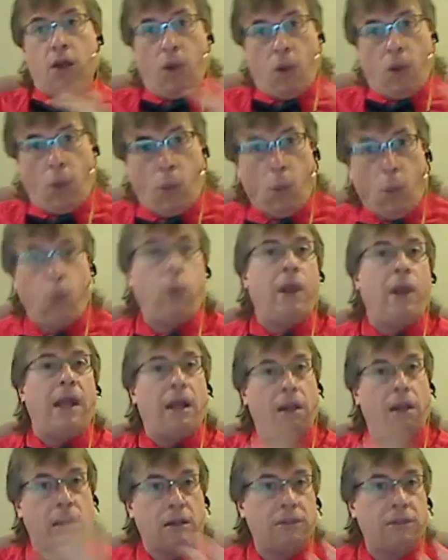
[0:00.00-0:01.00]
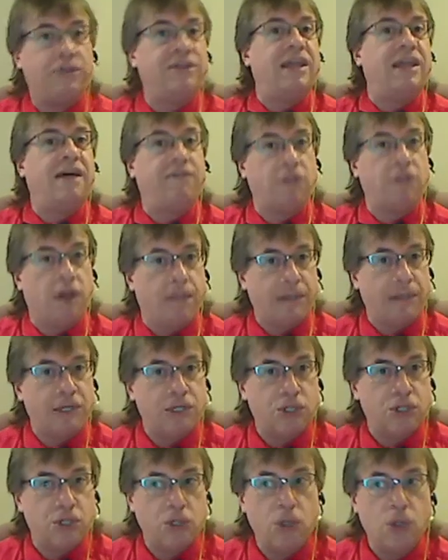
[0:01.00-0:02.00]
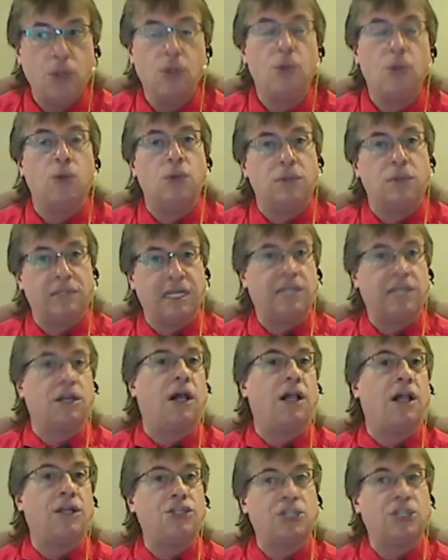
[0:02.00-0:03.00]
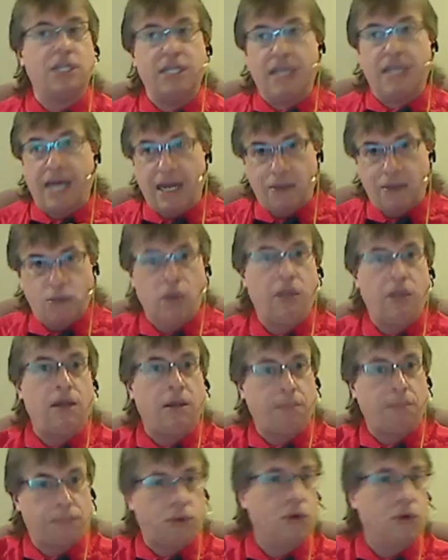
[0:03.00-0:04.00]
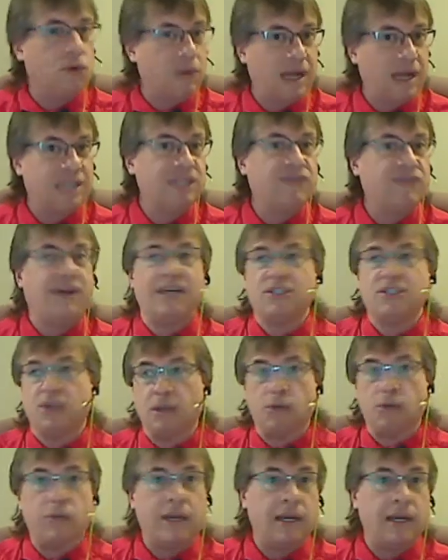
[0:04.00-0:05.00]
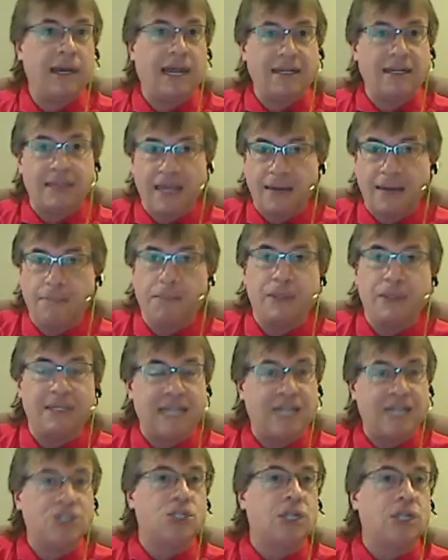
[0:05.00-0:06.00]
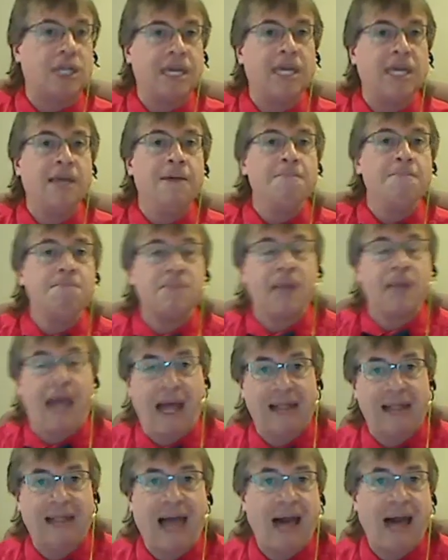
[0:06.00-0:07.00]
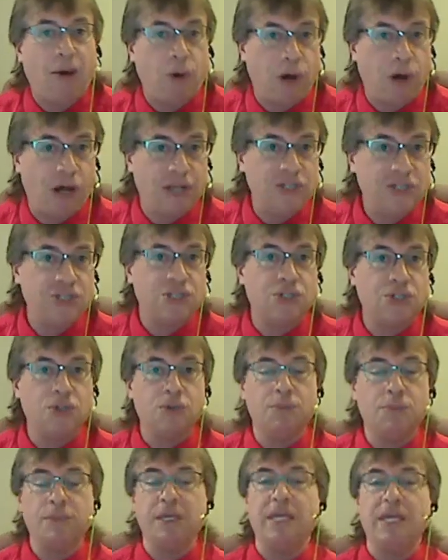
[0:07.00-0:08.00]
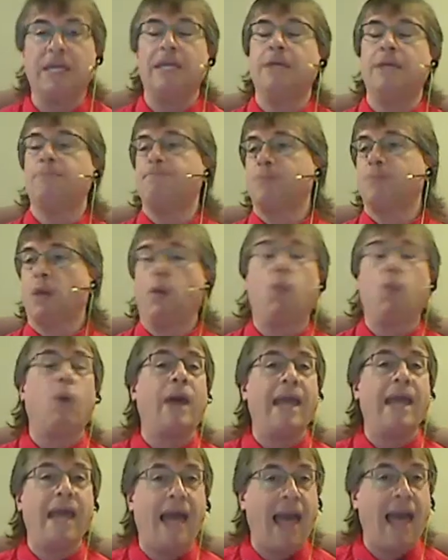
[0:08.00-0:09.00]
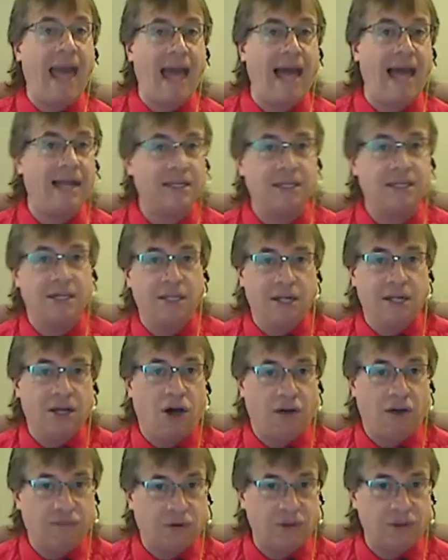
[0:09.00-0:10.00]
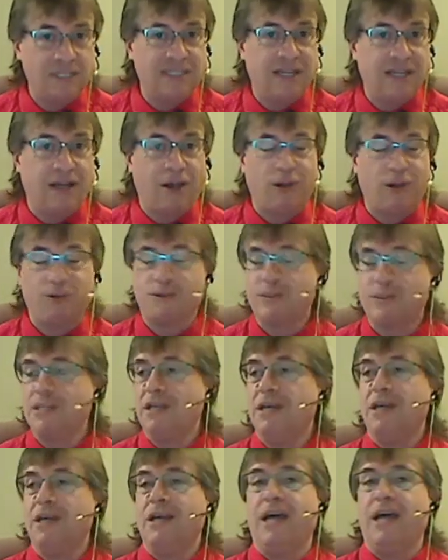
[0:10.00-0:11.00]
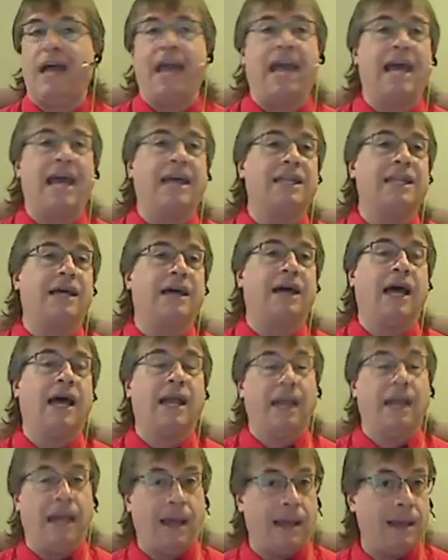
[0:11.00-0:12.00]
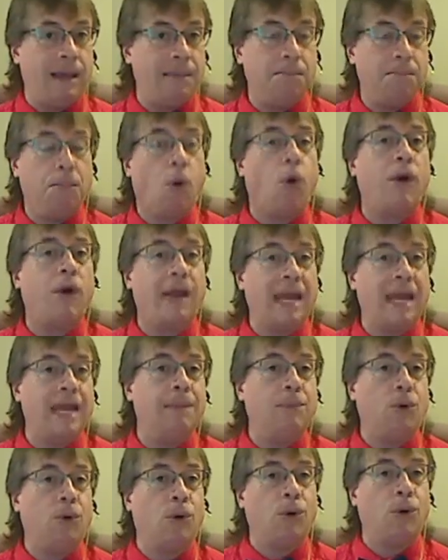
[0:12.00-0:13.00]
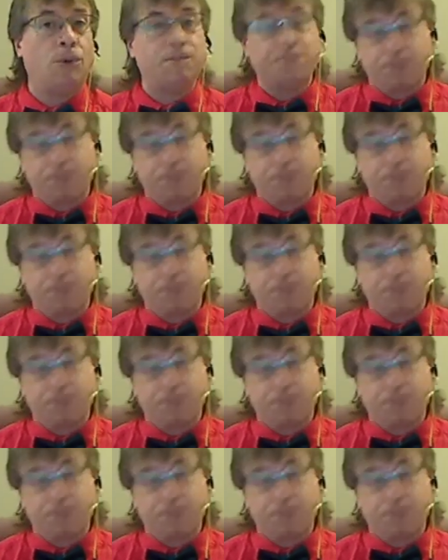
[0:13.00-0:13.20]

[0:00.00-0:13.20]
will develop into technology that will progress faster, that can potentially allow us to be way ahead of ourselves and more able